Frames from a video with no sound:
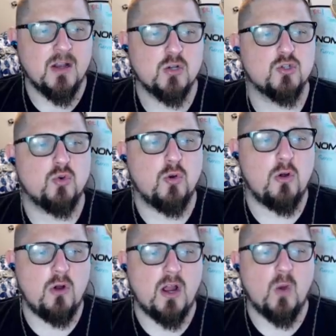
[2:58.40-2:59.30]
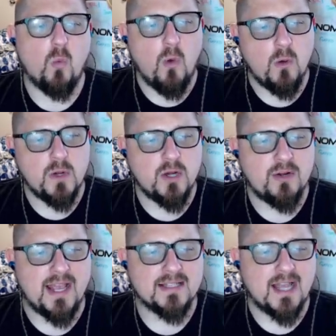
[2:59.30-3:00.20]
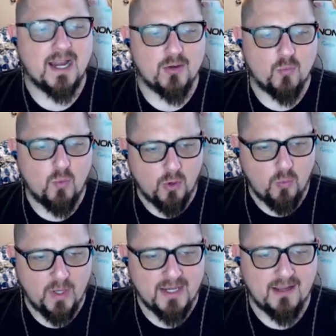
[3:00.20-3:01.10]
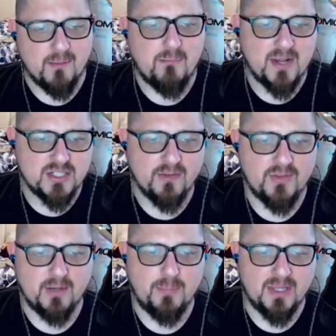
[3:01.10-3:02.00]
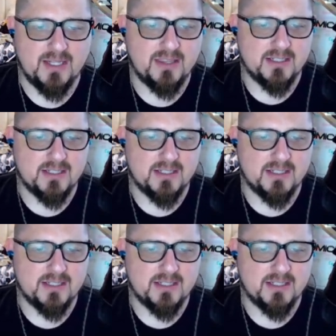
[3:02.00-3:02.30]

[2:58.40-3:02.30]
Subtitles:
Dreuger, a warrior, casts Iron Whirlwind, a bitch of an ability that